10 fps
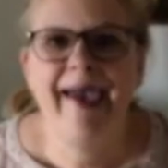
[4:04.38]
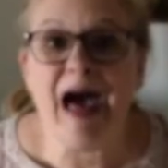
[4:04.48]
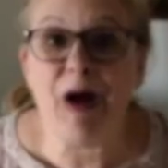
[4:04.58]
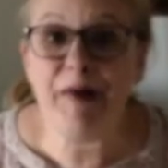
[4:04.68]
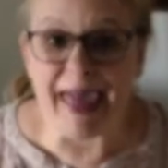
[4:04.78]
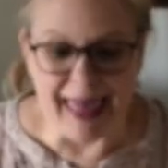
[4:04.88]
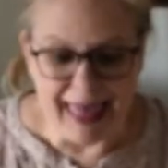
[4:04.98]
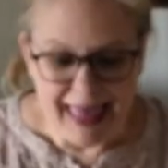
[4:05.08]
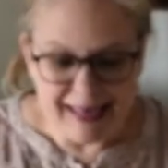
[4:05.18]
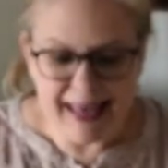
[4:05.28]
Okay,
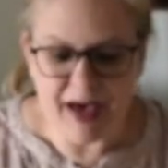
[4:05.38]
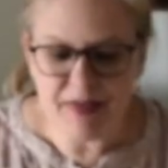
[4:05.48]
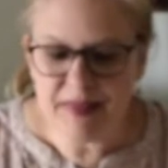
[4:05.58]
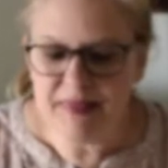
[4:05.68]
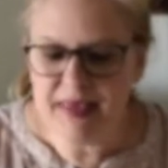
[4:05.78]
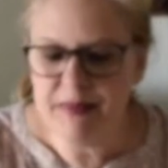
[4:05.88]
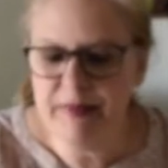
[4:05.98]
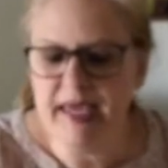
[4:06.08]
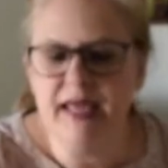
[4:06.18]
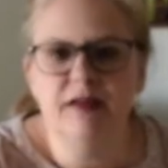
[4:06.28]
now that
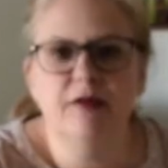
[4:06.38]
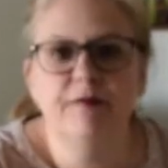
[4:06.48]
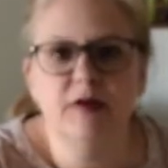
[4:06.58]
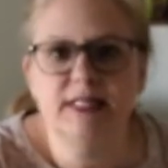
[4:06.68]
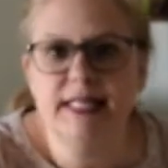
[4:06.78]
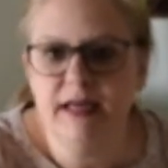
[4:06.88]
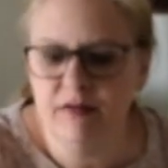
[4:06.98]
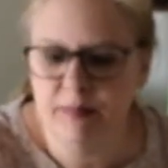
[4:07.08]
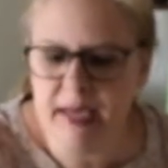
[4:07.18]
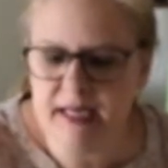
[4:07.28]
the first layer
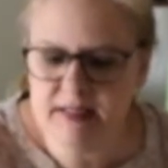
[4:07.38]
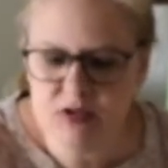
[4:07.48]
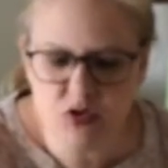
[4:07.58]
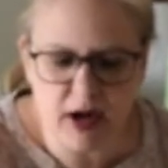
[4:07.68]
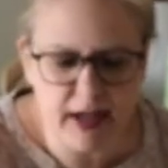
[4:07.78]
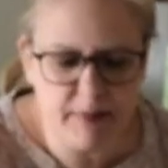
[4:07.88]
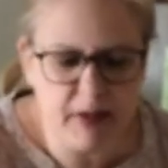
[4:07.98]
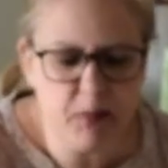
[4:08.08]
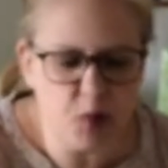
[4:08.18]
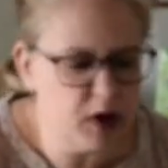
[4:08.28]
of paint is dry on
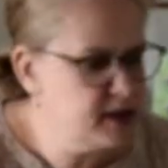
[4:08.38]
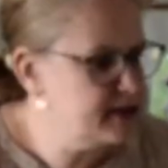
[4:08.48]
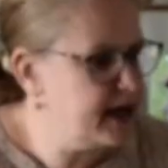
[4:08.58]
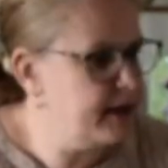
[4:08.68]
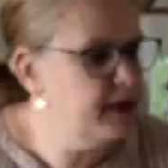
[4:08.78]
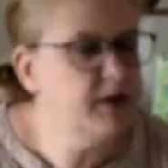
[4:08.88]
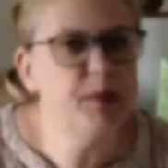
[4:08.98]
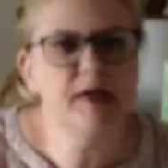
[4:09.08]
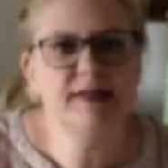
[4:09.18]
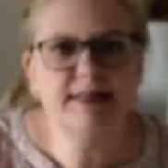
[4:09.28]
my boards, I'm going to
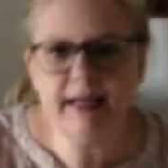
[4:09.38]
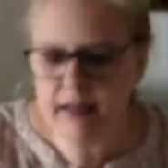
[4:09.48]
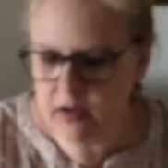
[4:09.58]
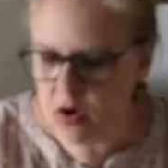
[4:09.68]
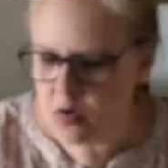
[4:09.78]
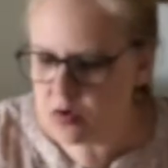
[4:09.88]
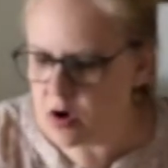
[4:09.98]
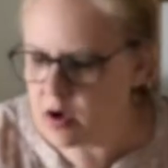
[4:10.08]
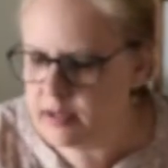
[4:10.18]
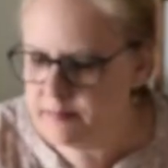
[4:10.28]
put a second coat
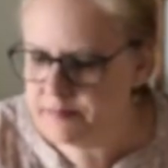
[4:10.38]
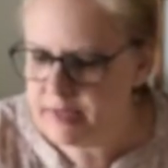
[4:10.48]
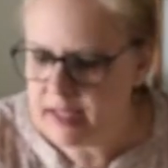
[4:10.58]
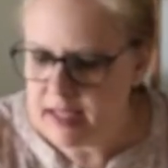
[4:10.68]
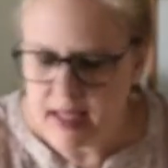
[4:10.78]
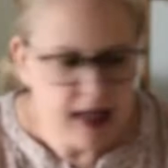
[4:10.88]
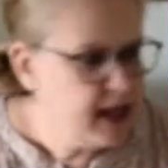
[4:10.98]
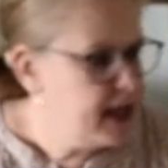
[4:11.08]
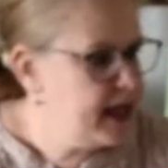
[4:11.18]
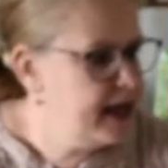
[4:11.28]
on,
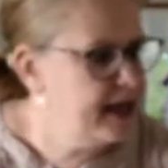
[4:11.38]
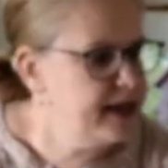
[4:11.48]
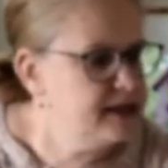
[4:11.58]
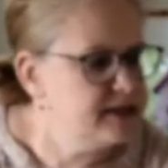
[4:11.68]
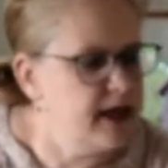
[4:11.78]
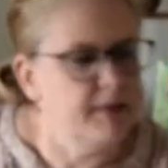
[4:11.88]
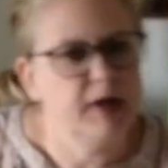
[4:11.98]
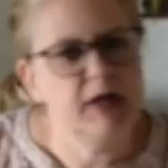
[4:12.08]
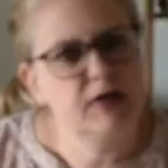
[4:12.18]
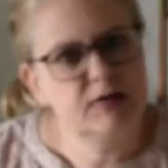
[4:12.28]
and I'm
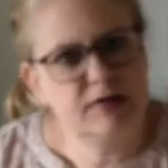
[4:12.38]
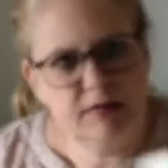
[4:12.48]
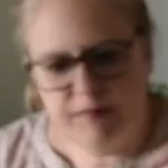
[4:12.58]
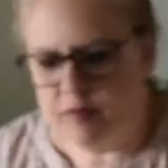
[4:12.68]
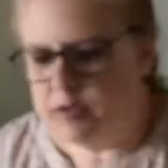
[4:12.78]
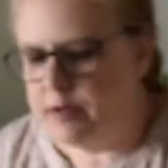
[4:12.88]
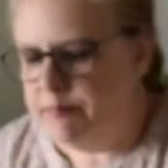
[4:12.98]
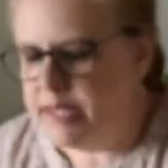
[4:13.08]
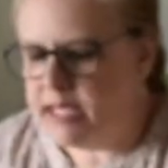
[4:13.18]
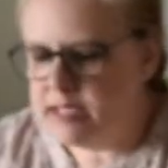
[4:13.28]
going to use the
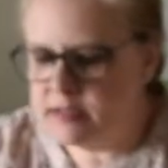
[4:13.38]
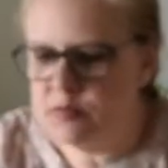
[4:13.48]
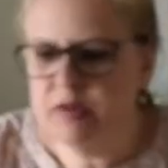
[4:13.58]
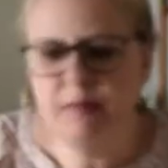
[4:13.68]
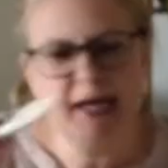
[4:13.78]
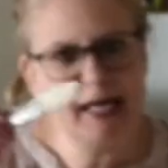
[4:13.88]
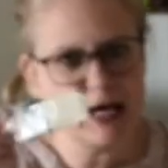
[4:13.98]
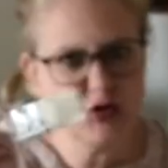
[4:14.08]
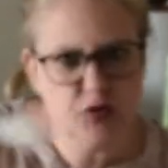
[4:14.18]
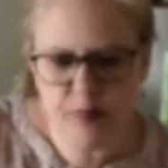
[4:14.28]
full-on paint with my
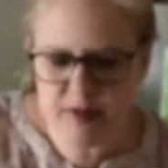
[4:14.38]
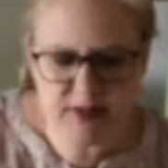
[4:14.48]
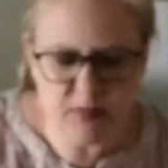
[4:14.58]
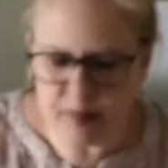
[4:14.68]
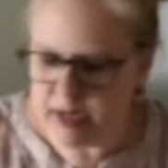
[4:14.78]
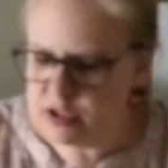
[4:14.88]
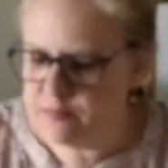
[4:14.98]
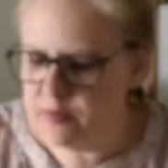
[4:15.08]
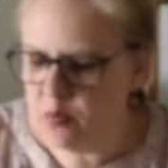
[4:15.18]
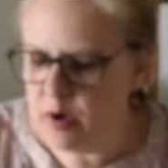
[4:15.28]
natural bristle brush
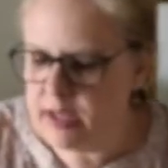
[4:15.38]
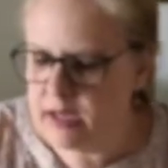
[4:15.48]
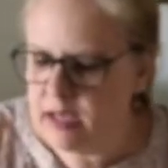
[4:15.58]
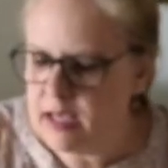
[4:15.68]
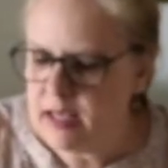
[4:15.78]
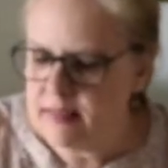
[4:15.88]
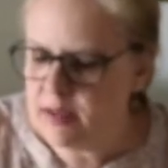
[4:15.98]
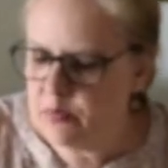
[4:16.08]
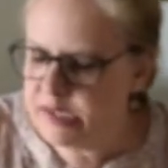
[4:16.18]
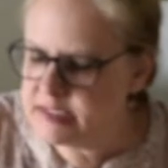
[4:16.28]
for the one
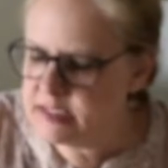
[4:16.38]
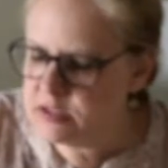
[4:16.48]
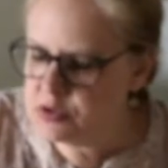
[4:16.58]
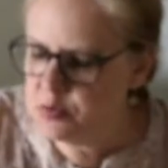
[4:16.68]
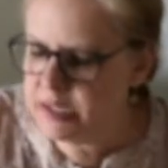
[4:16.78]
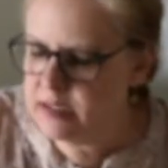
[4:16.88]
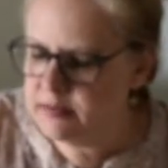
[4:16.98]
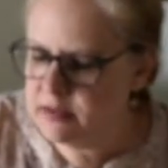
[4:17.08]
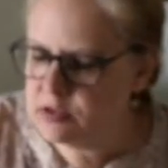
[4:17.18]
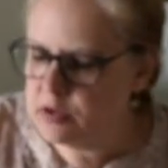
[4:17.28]
that we didn't do
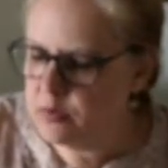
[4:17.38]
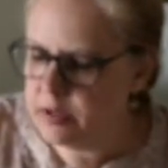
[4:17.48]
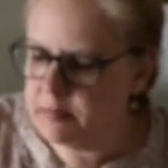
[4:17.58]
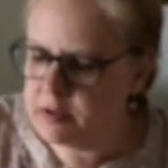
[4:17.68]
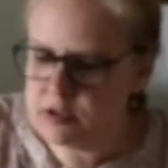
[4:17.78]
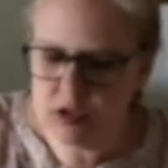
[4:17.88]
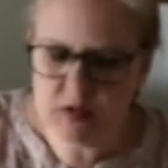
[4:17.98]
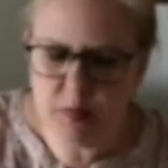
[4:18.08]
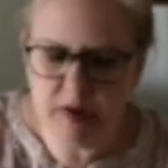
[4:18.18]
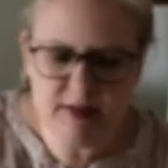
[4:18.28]
anything to, and I'm going to
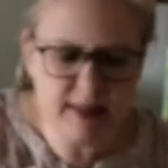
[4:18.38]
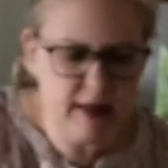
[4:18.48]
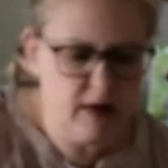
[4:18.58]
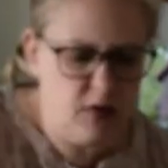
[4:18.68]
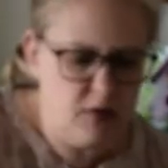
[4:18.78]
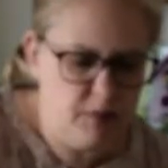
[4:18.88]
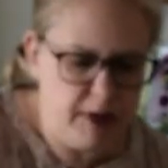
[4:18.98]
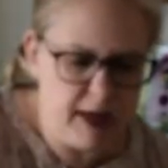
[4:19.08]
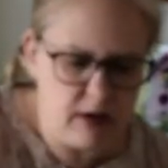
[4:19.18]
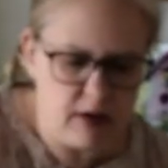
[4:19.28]
just put a second coat of
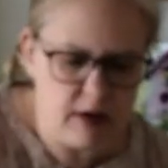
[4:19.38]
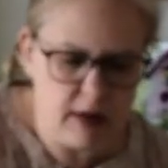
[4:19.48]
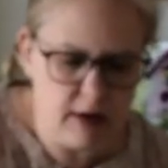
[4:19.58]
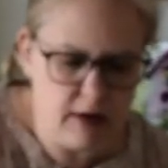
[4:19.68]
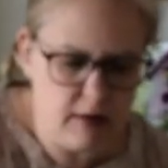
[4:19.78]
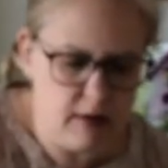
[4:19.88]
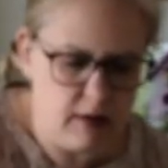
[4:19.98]
paint on here.